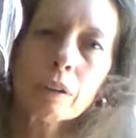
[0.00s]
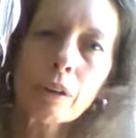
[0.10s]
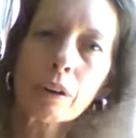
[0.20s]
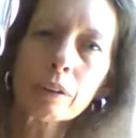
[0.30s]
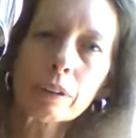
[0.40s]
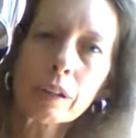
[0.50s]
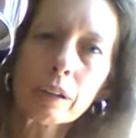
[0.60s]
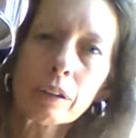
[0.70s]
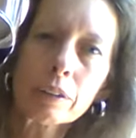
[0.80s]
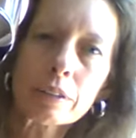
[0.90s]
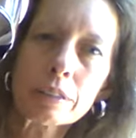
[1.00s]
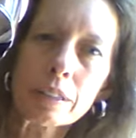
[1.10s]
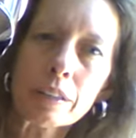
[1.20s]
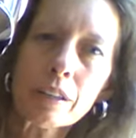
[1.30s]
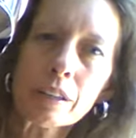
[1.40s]
They're kind of hard to see.
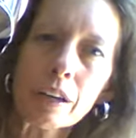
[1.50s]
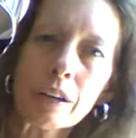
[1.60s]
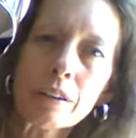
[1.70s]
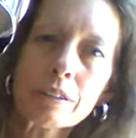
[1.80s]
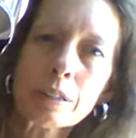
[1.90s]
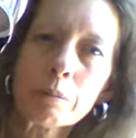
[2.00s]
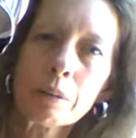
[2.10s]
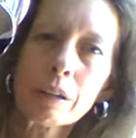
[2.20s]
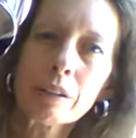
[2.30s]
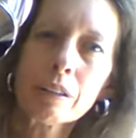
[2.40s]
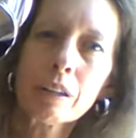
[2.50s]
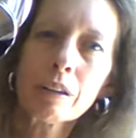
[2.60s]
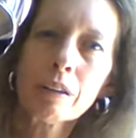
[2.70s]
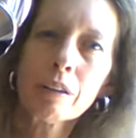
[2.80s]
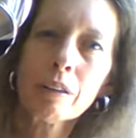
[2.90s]
There they are. See them down in there?
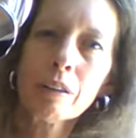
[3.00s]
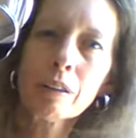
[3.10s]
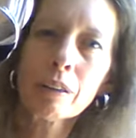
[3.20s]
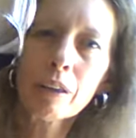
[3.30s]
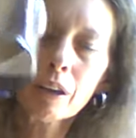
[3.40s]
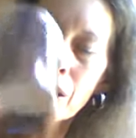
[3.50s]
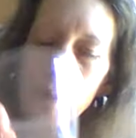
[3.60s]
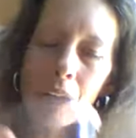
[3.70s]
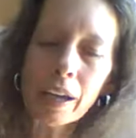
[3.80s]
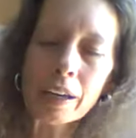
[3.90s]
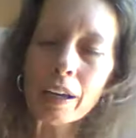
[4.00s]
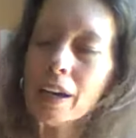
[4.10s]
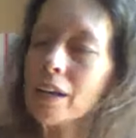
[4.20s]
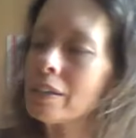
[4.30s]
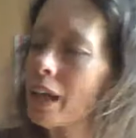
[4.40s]
Okay,
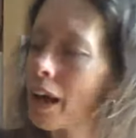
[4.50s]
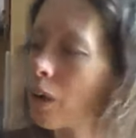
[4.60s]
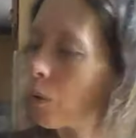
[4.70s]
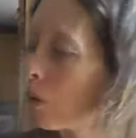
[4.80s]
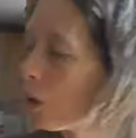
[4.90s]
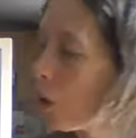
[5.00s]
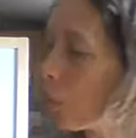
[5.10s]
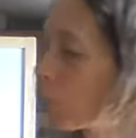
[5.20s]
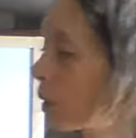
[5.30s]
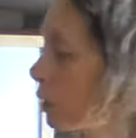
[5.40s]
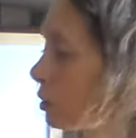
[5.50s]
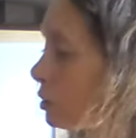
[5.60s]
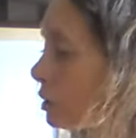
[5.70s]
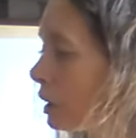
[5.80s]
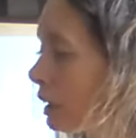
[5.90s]
now we'll
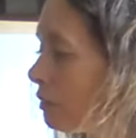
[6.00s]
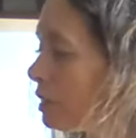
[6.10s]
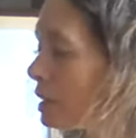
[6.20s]
leave the